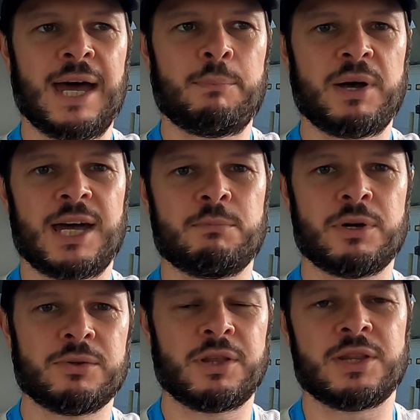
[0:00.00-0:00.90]
map, and
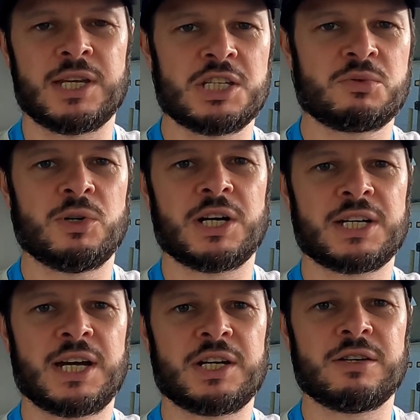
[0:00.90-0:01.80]
both of these were
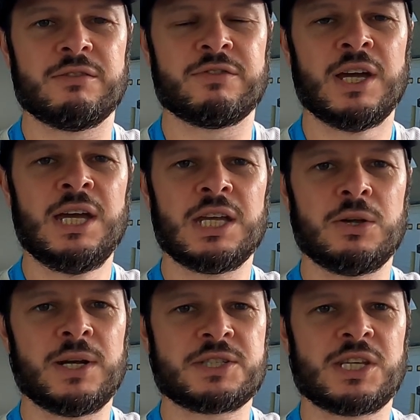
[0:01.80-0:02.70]
kind of
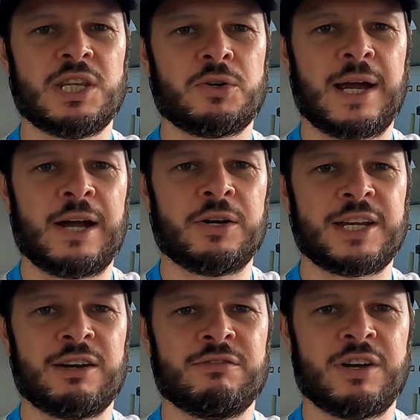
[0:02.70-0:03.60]
units in the ground
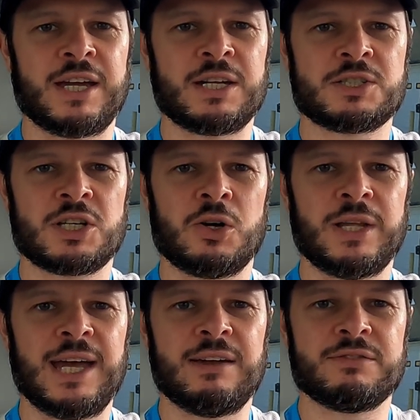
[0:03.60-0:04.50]
and vying to go
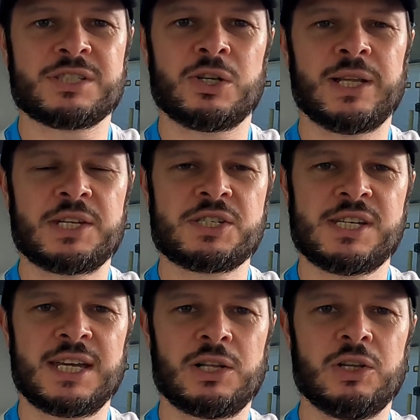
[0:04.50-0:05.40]
live. So let's
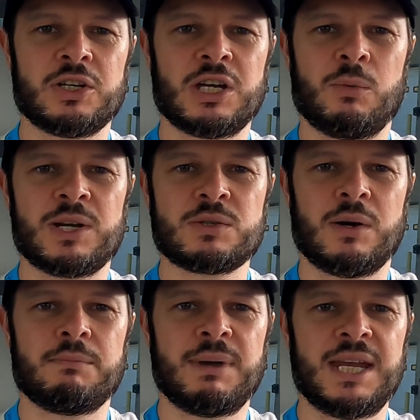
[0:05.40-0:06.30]
take a look at which
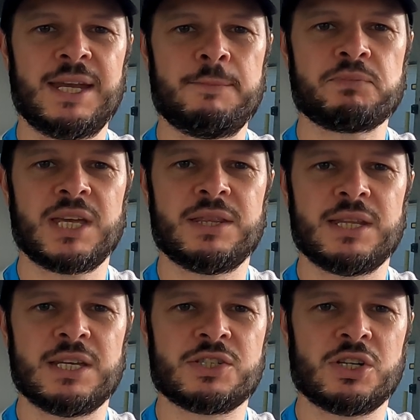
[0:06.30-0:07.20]
one made it in
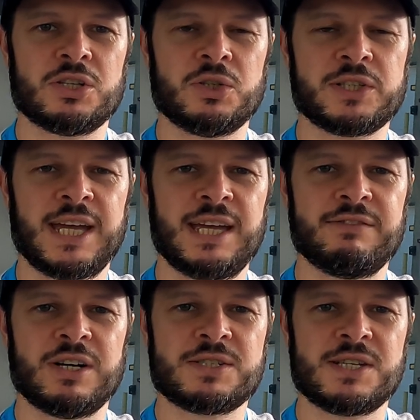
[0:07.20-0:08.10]
the Circle K
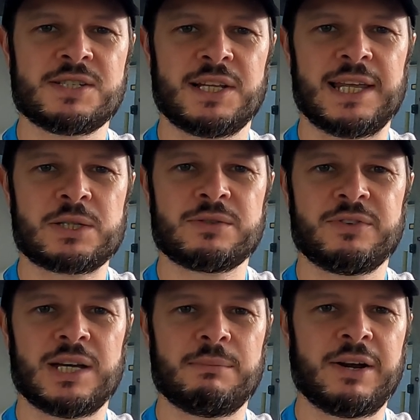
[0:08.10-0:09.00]
versus
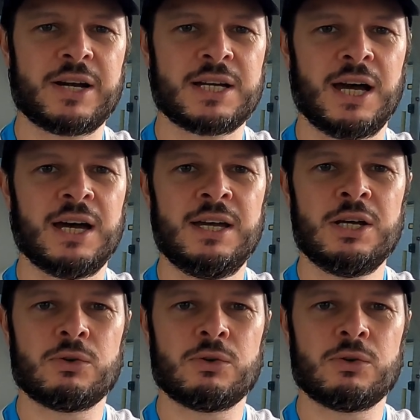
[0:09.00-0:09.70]
Electrify America